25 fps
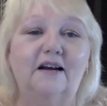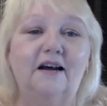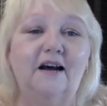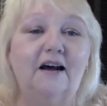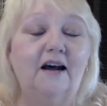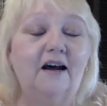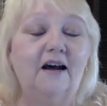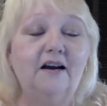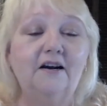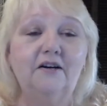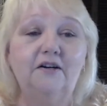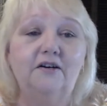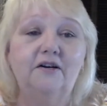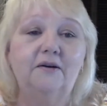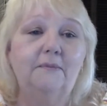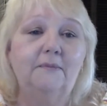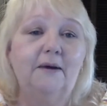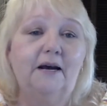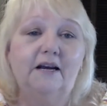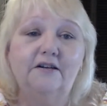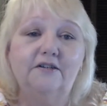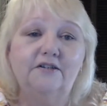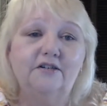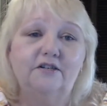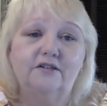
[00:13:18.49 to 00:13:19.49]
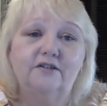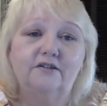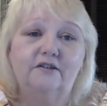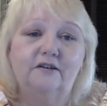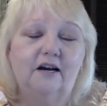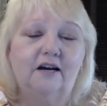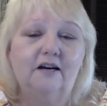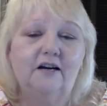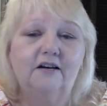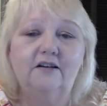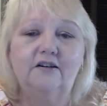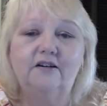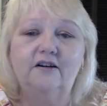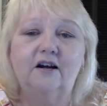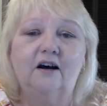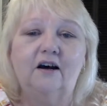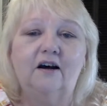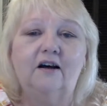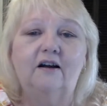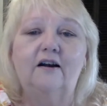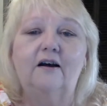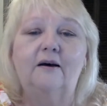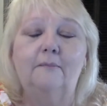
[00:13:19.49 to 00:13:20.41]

I couldn't imagine. I could not